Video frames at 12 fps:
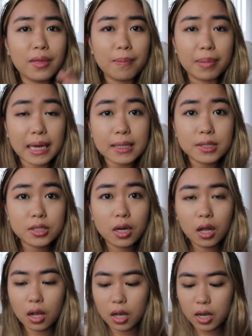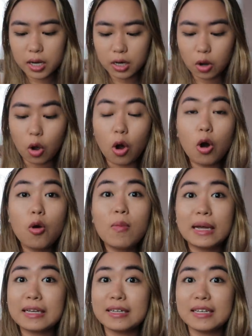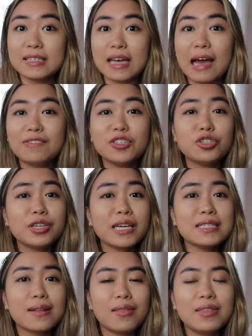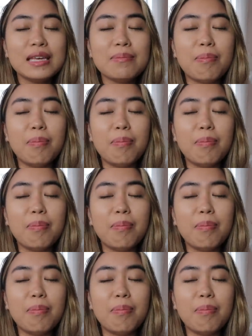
the base is all on. Oh my goodness, I have to show you guys the